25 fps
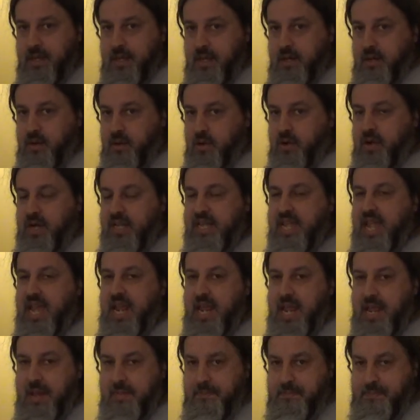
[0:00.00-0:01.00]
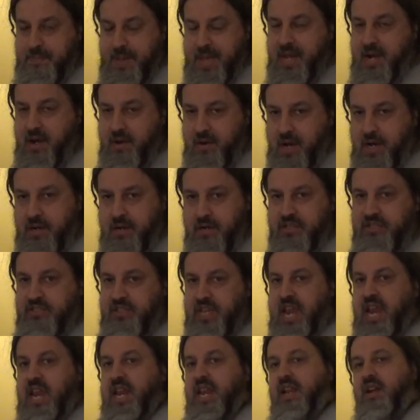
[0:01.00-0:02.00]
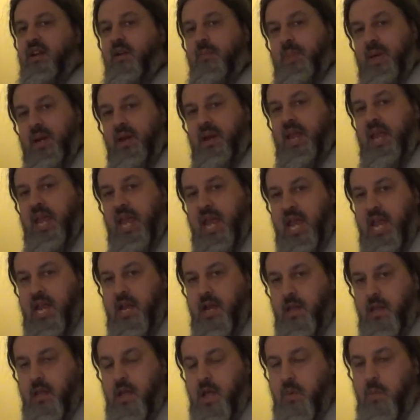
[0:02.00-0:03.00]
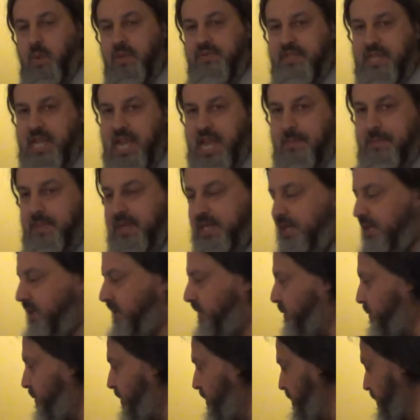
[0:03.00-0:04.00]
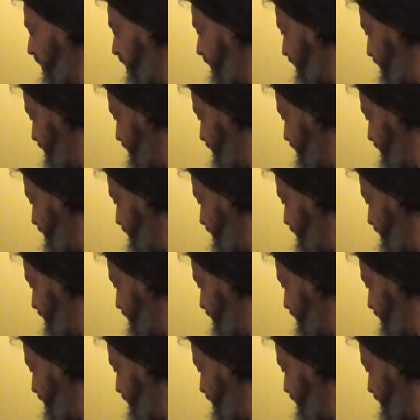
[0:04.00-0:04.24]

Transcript: in order to get a better understanding or a better handle on what's happening in the world.